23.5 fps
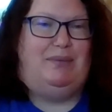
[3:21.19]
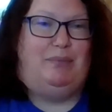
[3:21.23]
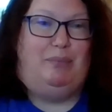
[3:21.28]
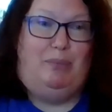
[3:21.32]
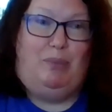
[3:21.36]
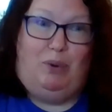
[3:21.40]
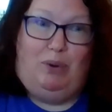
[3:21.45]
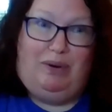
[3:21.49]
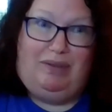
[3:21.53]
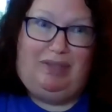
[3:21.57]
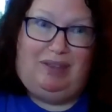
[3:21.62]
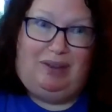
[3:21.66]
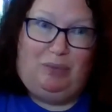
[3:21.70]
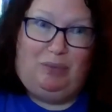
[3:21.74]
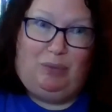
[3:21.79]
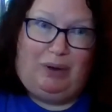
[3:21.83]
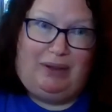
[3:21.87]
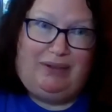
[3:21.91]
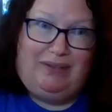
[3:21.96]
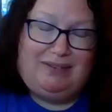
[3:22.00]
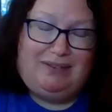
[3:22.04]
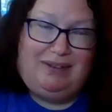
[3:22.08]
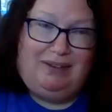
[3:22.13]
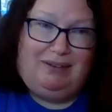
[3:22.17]
more than
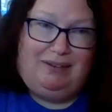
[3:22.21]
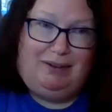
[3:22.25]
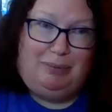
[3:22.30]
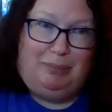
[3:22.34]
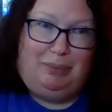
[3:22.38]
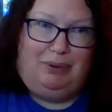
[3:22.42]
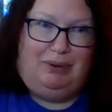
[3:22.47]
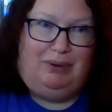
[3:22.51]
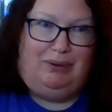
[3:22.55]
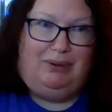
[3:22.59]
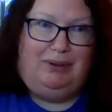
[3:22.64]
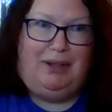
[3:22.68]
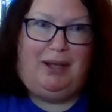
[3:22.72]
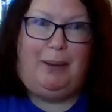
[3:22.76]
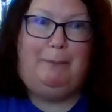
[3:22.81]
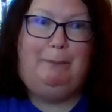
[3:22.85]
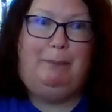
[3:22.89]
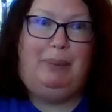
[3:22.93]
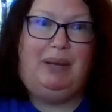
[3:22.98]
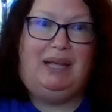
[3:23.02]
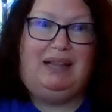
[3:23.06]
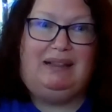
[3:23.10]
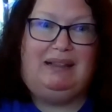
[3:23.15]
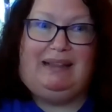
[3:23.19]
one syllable,
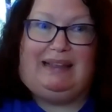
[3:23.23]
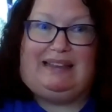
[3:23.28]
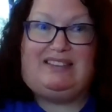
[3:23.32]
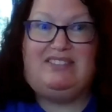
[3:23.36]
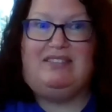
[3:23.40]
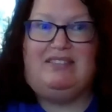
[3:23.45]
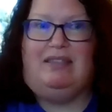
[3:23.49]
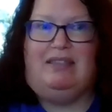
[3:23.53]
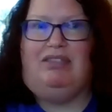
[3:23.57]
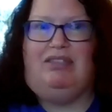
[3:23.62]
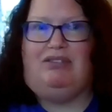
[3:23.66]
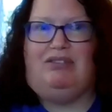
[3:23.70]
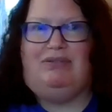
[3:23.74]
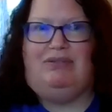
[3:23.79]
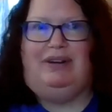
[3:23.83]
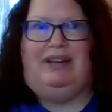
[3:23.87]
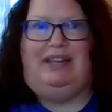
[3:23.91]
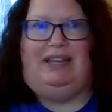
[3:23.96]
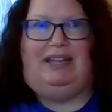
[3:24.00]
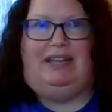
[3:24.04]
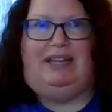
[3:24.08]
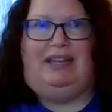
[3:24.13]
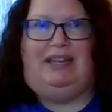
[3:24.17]
but less than three.